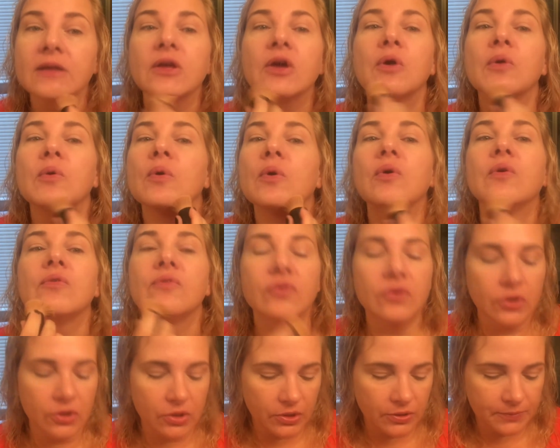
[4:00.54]
go
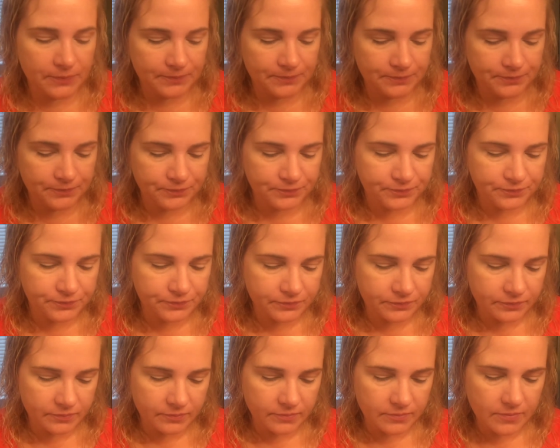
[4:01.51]
over,
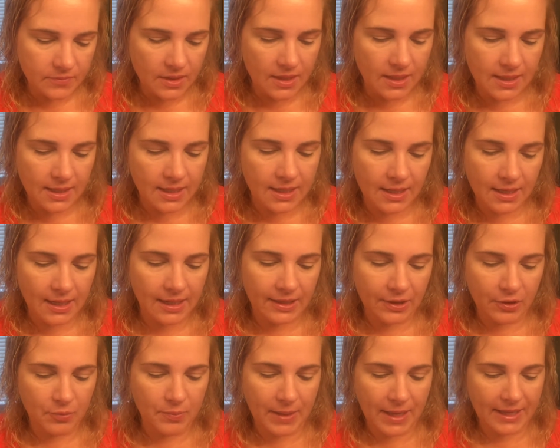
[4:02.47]
and I
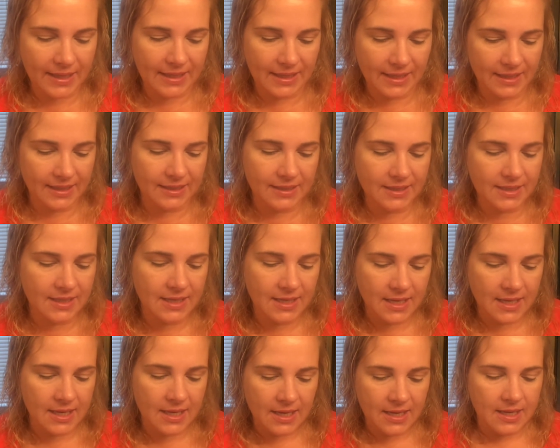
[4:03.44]
go back in
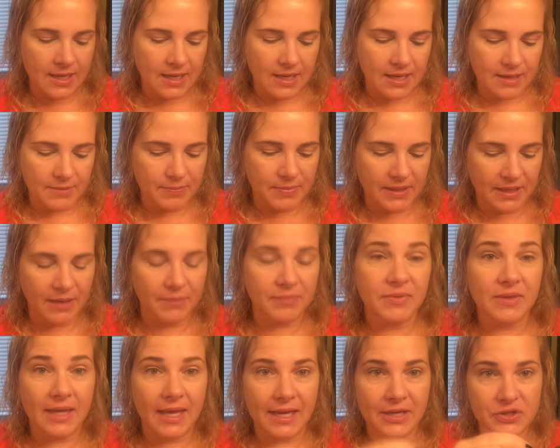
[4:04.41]
and pick up
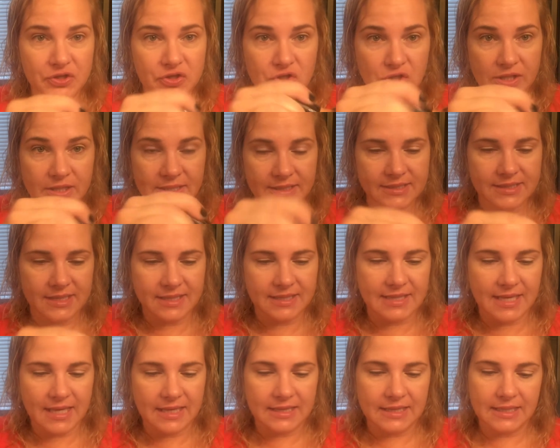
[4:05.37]
the extra that's in
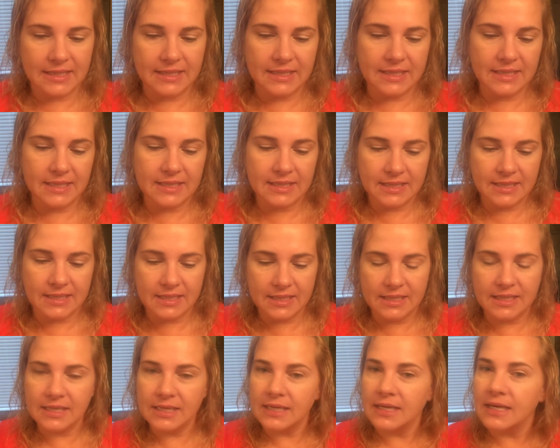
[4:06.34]
that lid
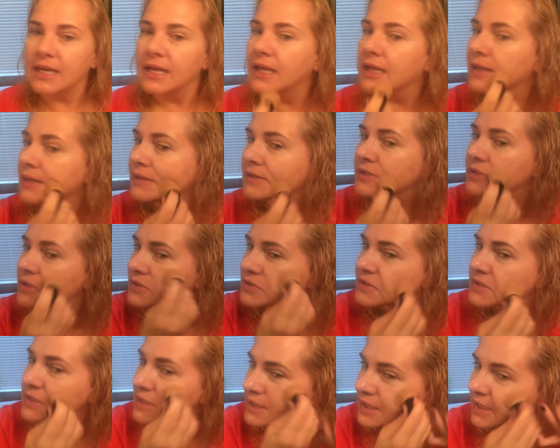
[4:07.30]
and
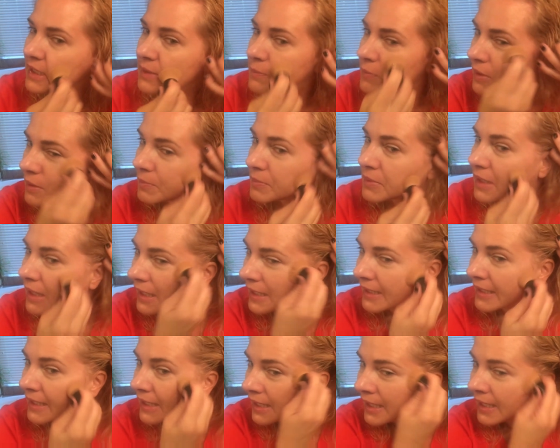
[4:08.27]
just keep
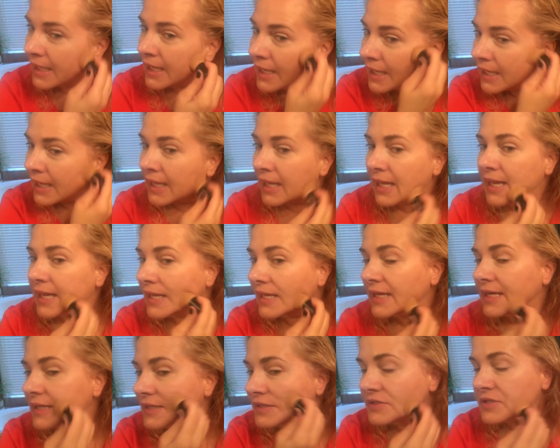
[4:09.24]
applying.
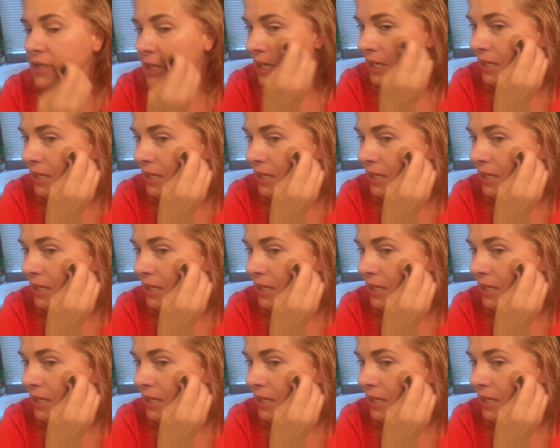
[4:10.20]
And